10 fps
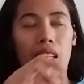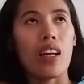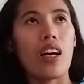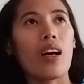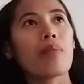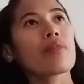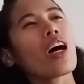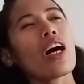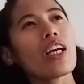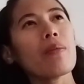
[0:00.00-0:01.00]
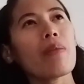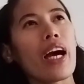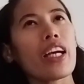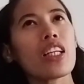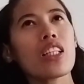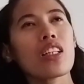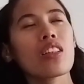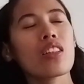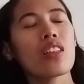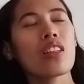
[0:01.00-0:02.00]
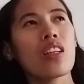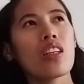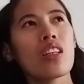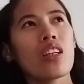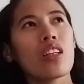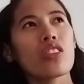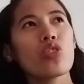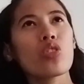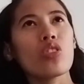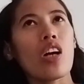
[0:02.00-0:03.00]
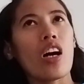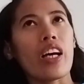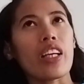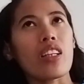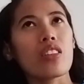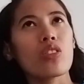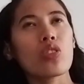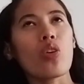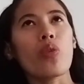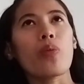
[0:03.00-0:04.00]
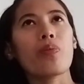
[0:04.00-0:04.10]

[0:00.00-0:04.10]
I applied July. So